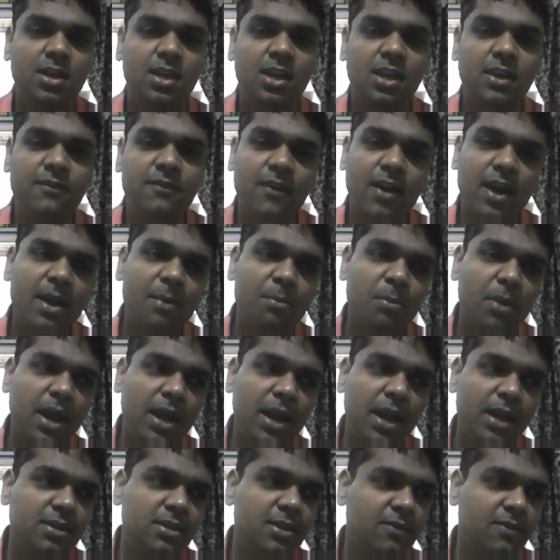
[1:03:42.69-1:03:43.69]
If I am
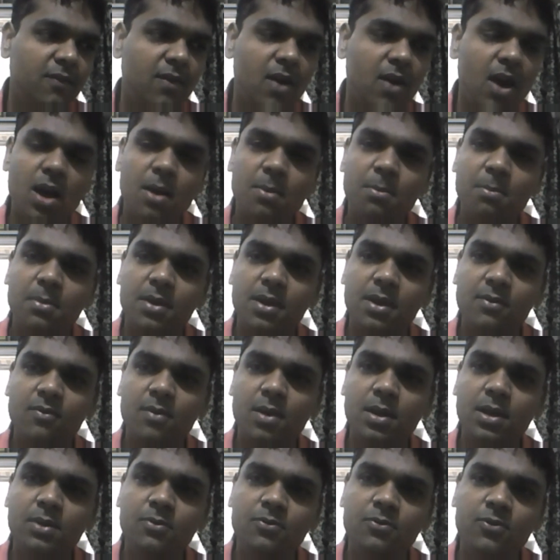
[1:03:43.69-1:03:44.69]
at the farm,
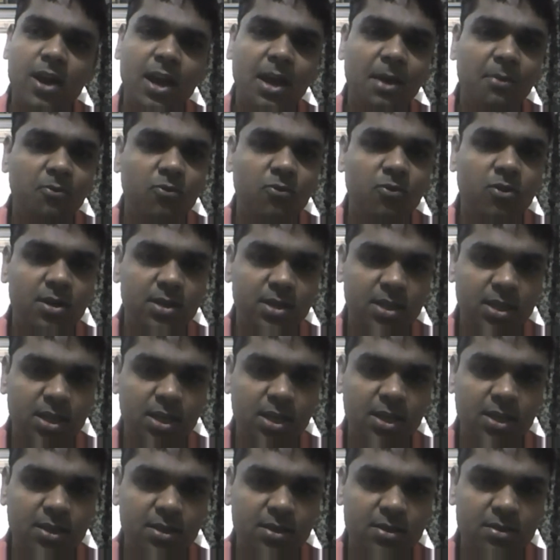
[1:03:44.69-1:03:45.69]
if I am
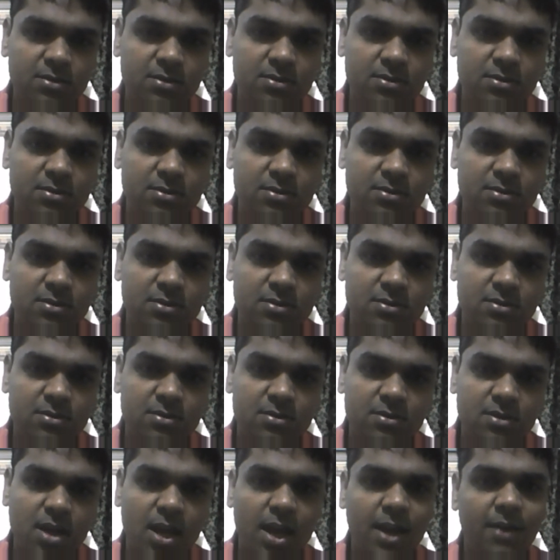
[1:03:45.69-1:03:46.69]
working,
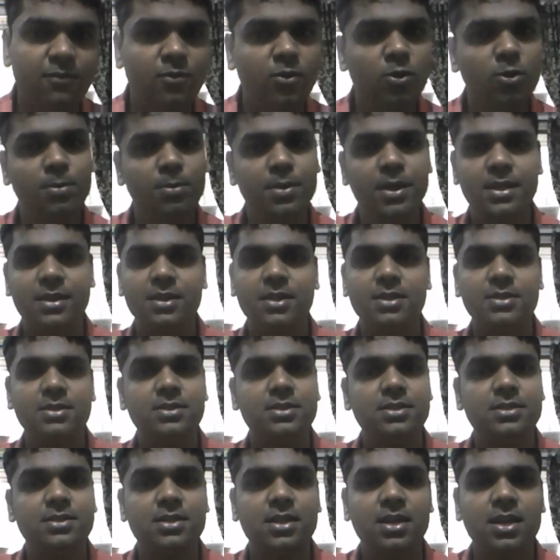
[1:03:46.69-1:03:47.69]
I have no
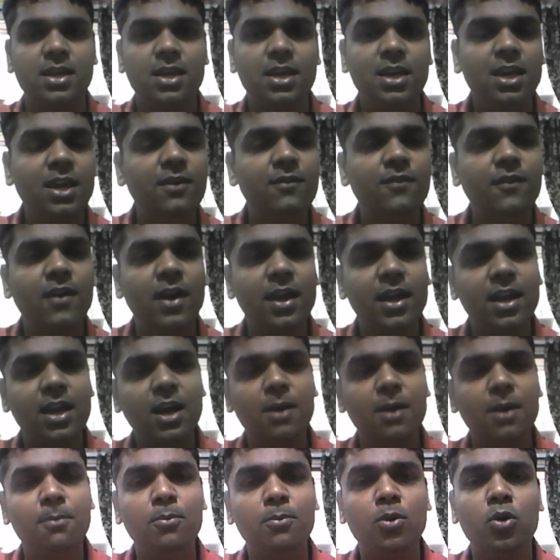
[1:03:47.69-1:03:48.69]
breathlessness. If I
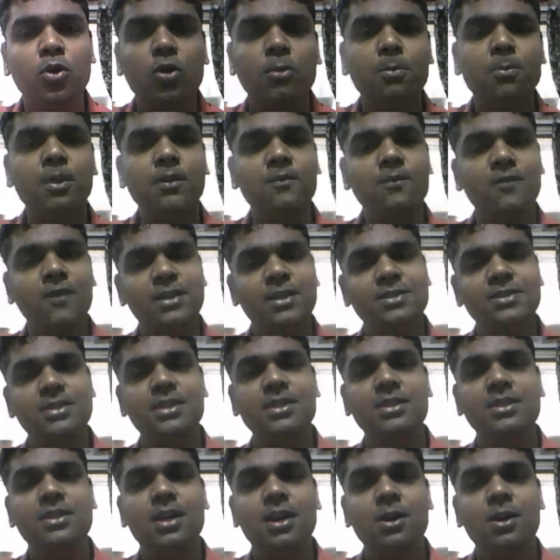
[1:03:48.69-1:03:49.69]
come home, if I
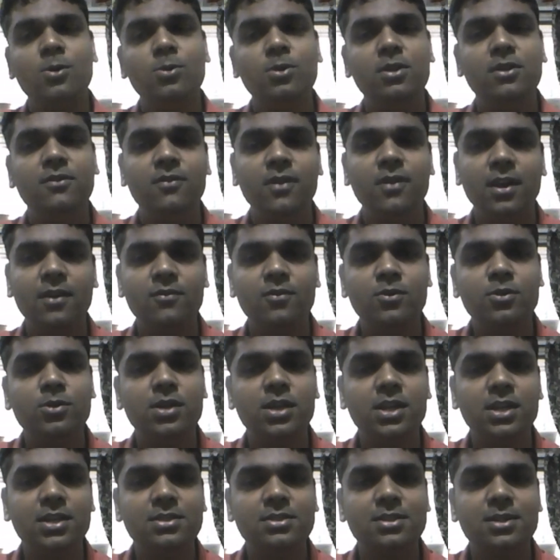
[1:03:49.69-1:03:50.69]
sit down, if I have to
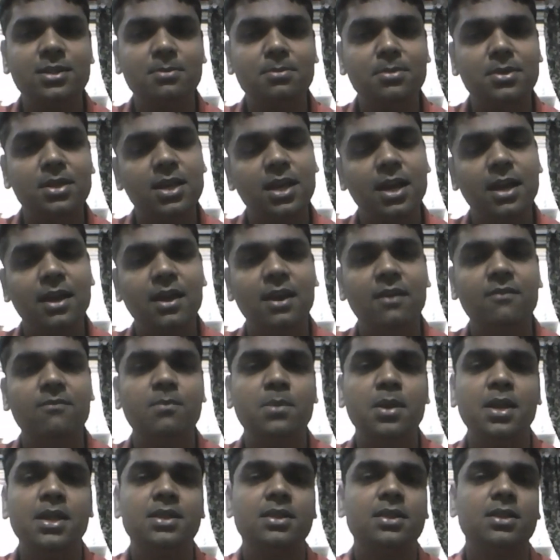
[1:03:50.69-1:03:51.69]
eat something, I have
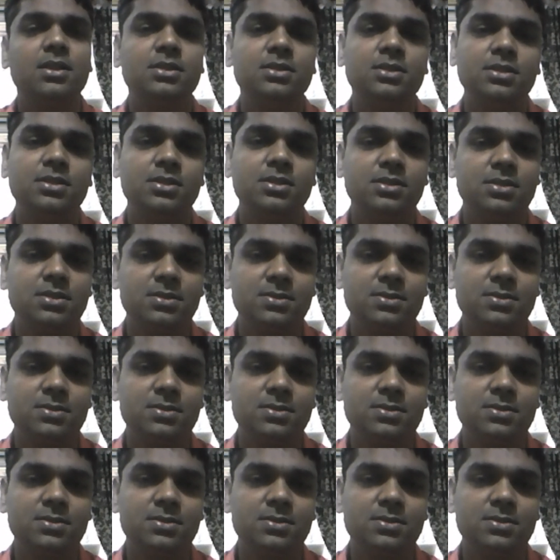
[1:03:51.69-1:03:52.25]
breathlessness.